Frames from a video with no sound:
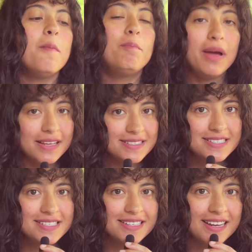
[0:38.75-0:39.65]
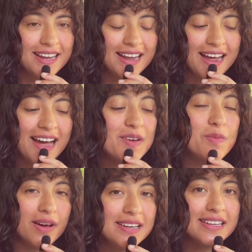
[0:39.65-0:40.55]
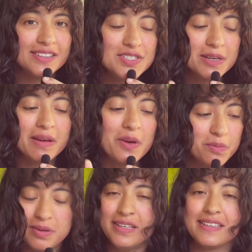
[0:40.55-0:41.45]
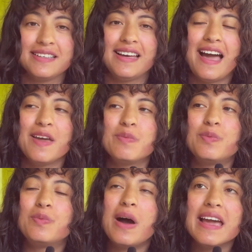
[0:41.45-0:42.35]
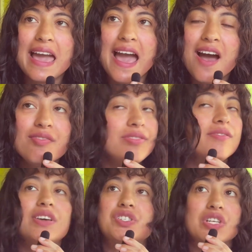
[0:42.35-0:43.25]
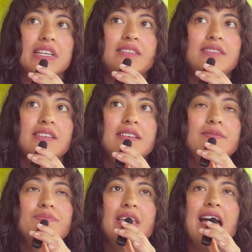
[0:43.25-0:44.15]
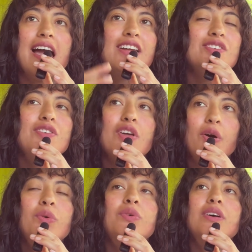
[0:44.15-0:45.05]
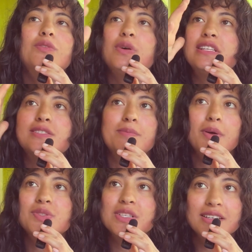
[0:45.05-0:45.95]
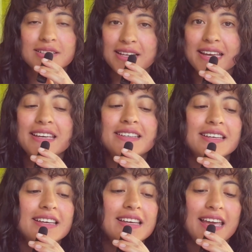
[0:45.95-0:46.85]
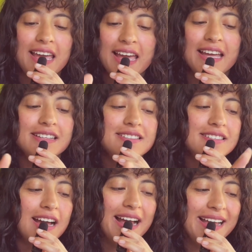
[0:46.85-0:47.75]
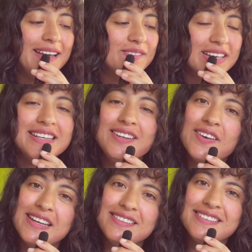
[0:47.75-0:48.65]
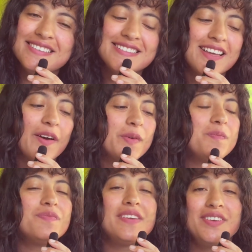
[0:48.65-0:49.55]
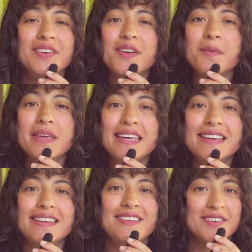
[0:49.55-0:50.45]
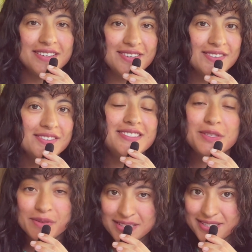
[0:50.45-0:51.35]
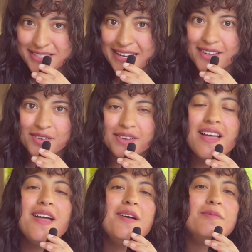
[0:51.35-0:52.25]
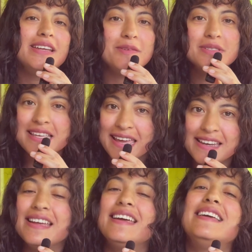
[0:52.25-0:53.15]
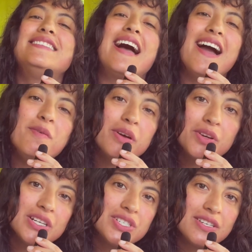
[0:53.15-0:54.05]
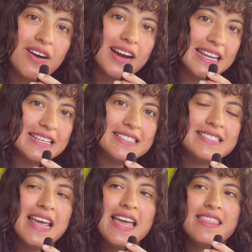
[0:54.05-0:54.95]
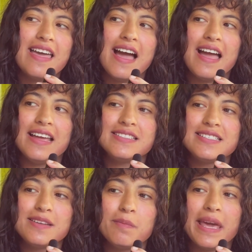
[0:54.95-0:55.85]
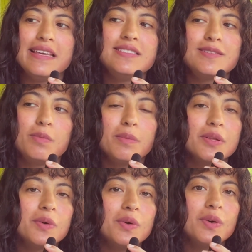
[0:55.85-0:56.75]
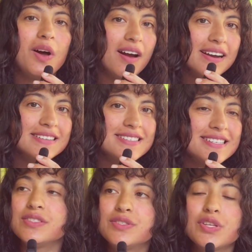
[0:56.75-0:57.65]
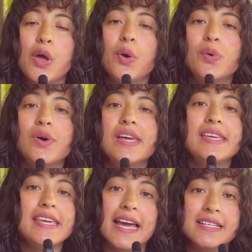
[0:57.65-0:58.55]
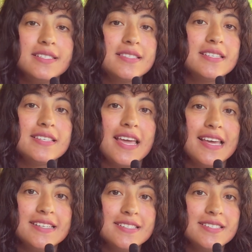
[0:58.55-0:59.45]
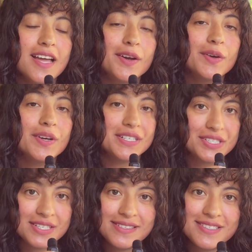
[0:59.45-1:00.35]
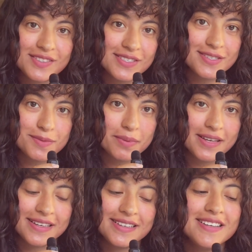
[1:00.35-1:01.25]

But I want to illustrate my own book. I have the vision. I know what it's supposed to look like, and I am gonna do it. So if you don't know me and you are new to this channel, my name is Anna, and I'm a Christian artist that paints biblical art. So yes, this is a Christian children's book.